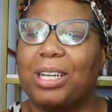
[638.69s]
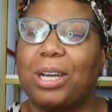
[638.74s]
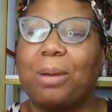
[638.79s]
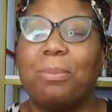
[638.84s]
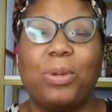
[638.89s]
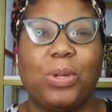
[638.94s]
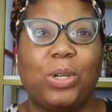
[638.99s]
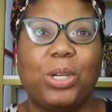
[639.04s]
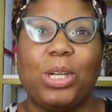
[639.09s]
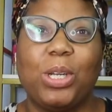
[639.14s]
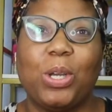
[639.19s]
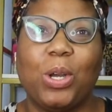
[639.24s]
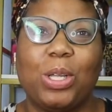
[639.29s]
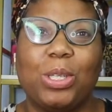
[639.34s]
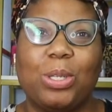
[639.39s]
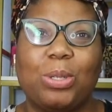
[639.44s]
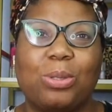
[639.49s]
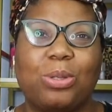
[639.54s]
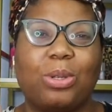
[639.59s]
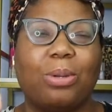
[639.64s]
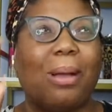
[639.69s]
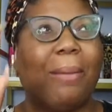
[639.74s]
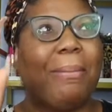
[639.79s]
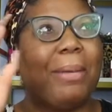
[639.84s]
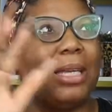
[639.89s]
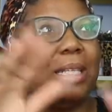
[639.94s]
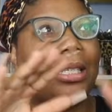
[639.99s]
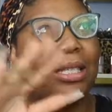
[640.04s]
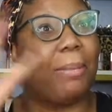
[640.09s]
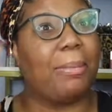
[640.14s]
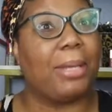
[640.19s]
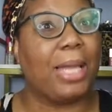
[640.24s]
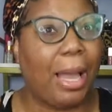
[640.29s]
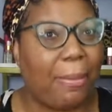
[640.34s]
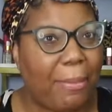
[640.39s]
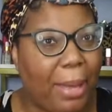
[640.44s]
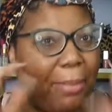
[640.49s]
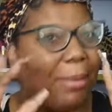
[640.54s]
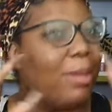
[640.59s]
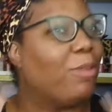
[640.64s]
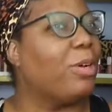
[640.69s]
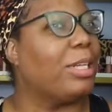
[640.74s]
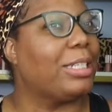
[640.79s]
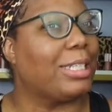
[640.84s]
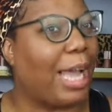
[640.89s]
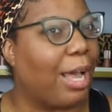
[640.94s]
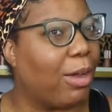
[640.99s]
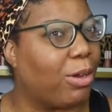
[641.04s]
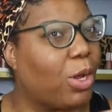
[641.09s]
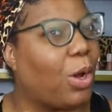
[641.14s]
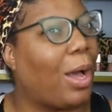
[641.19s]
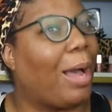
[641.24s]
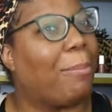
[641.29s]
Community on YouTube. I mean, some of y'all might be rich. I don't know.